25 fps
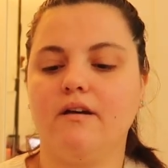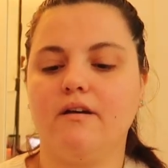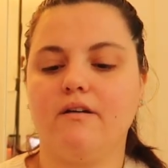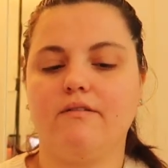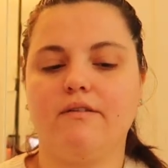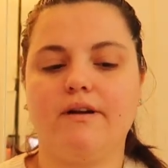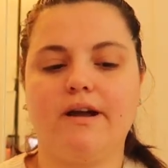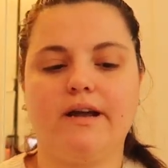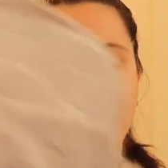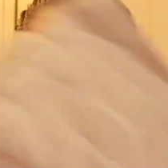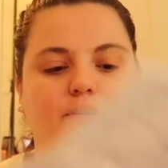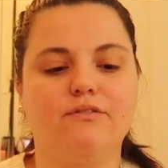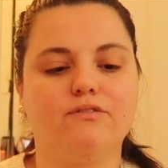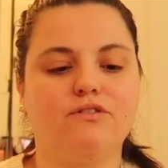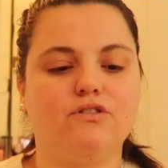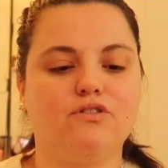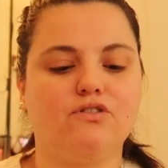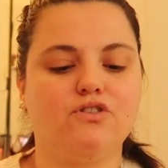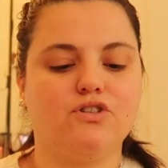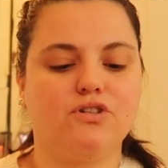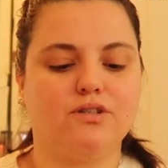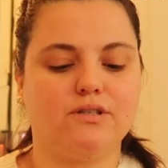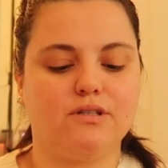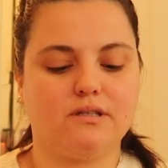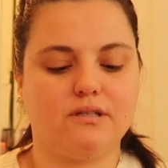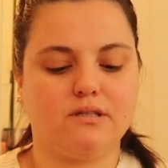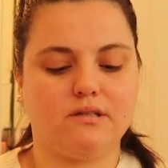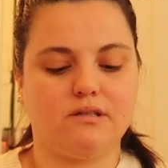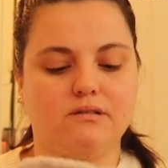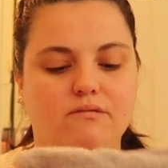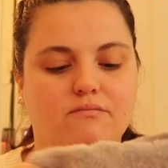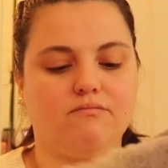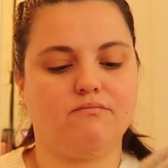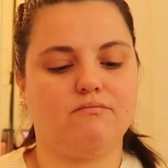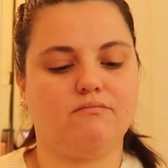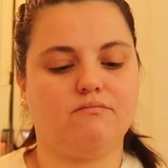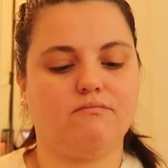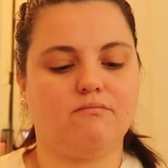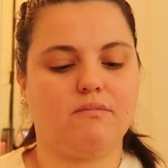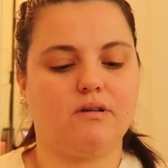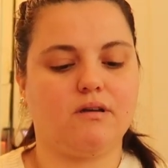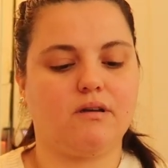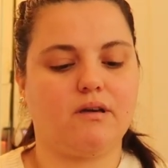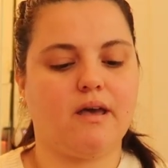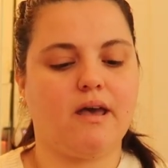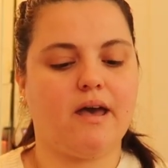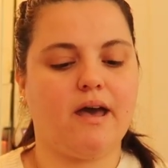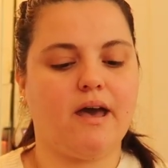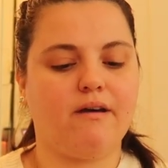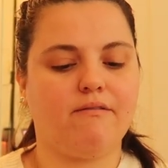right after just
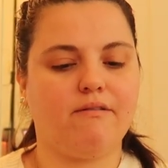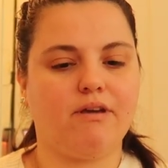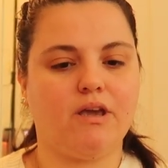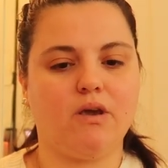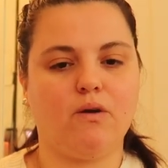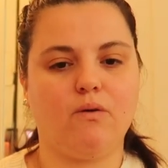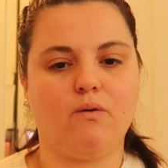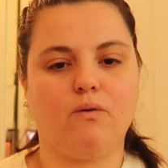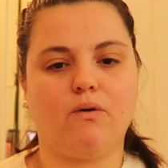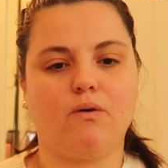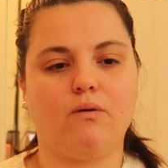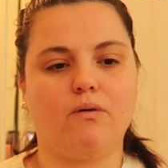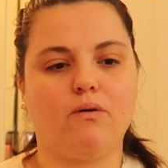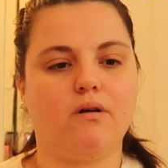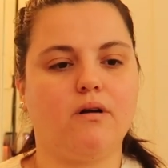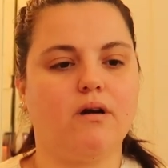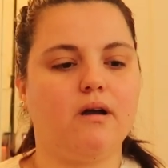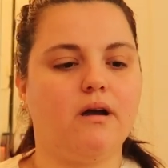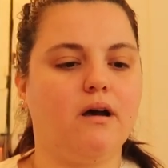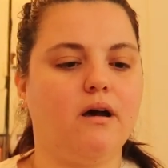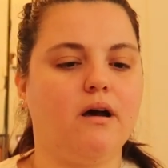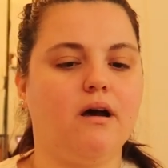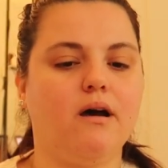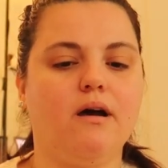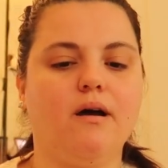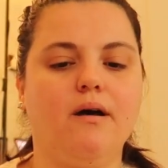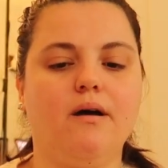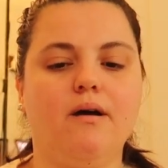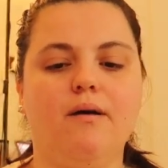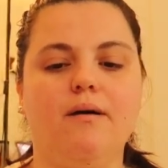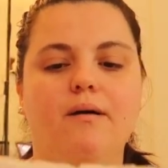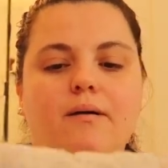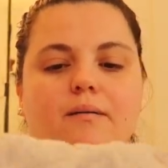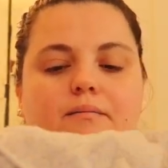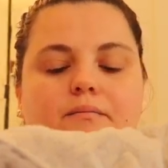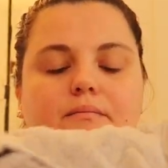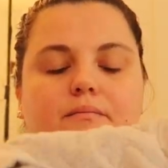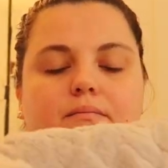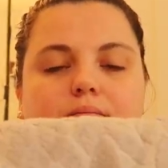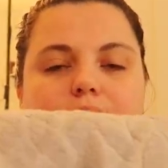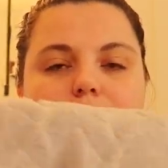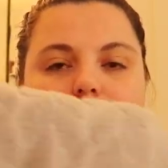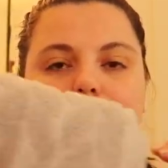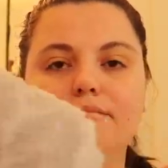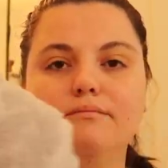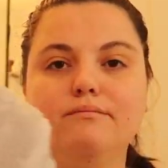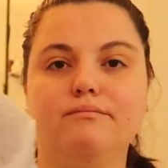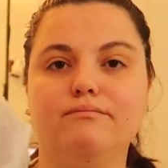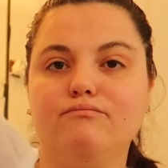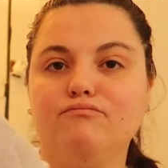having your
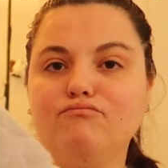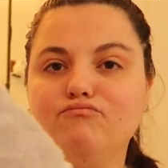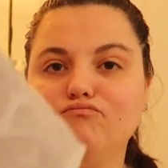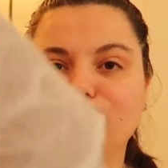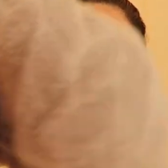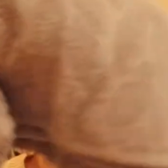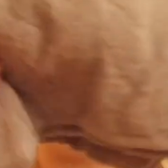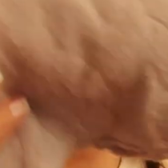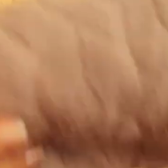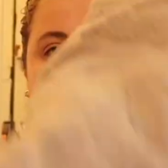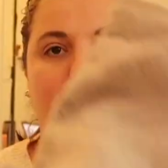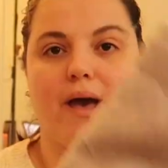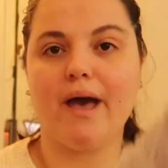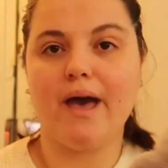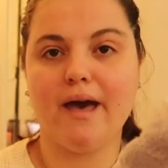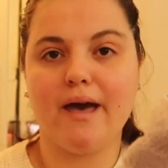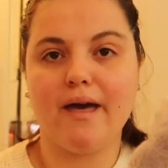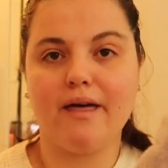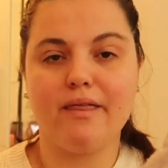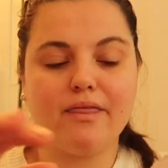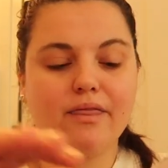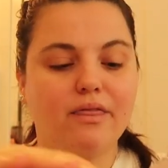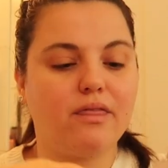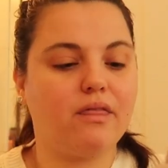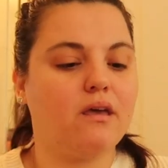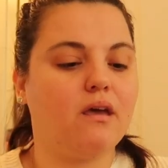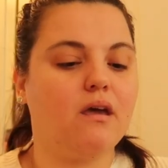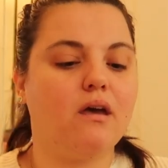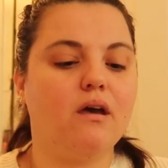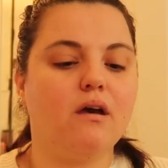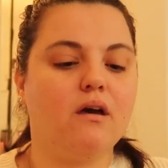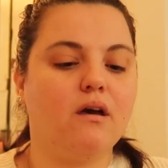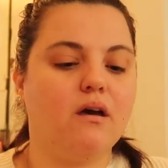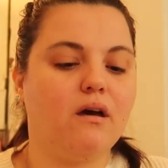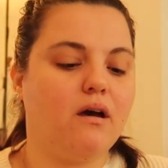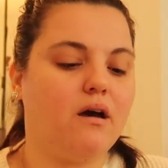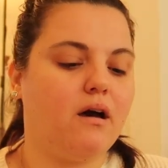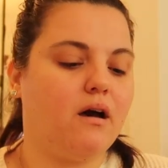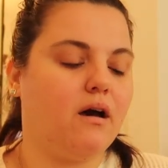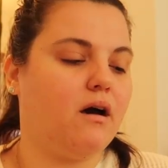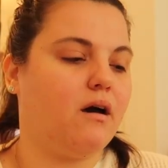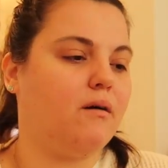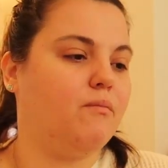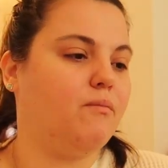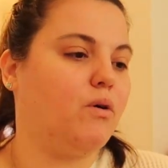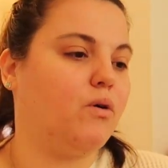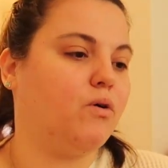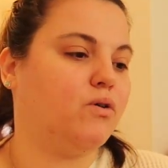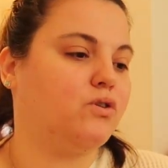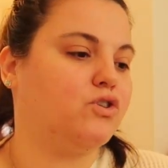bath
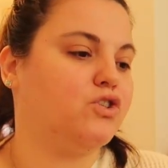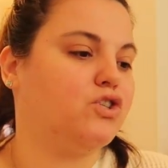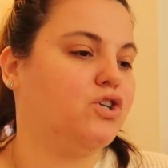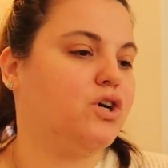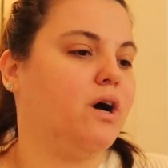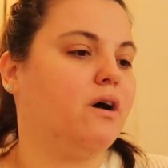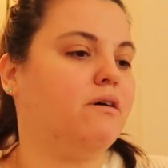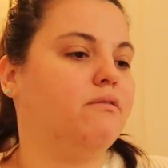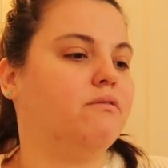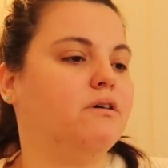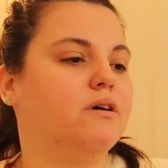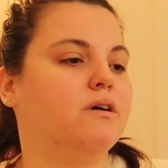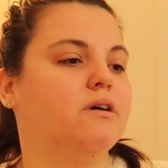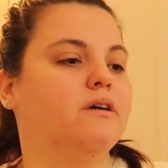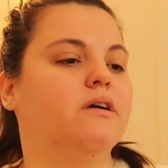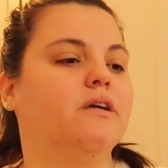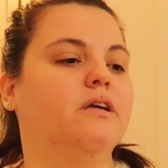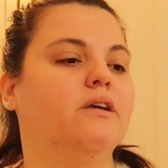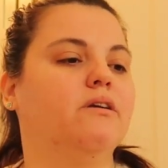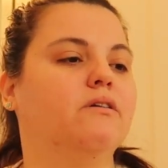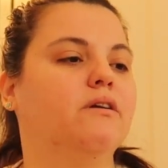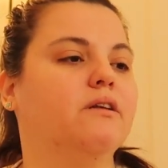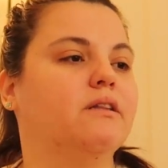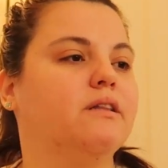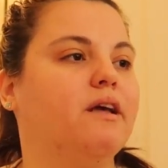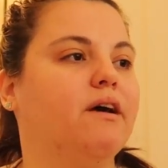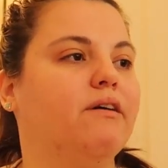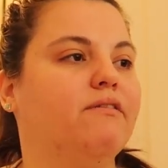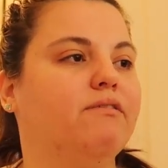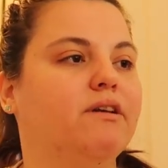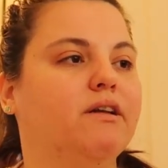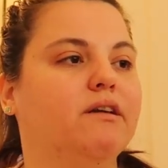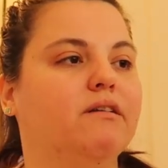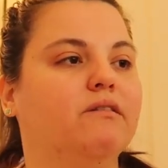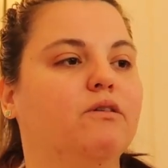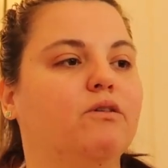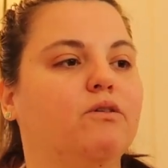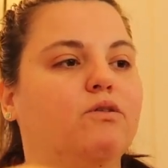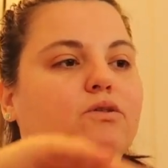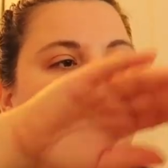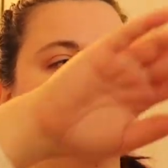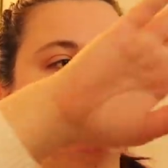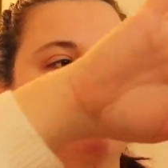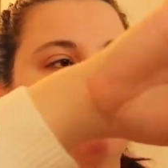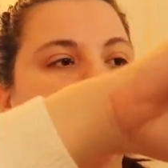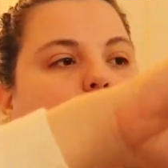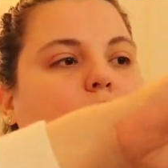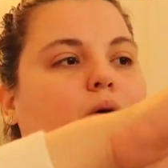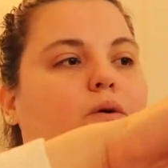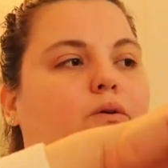or shower, you can definitely use
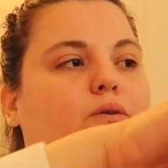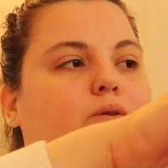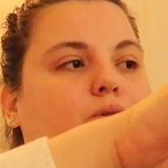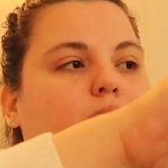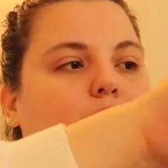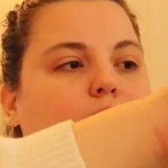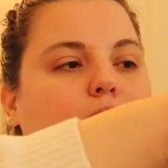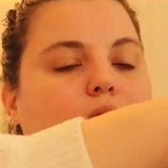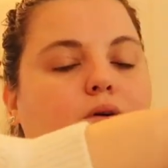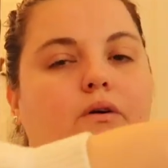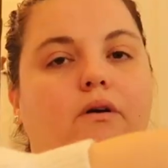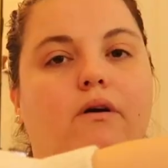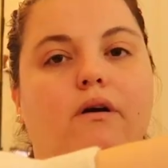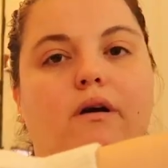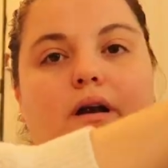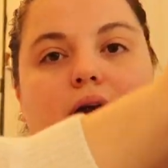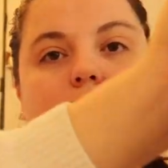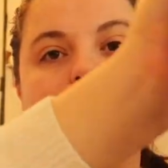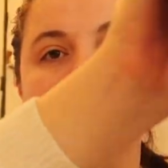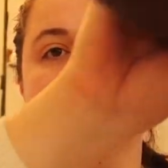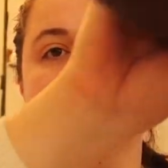both your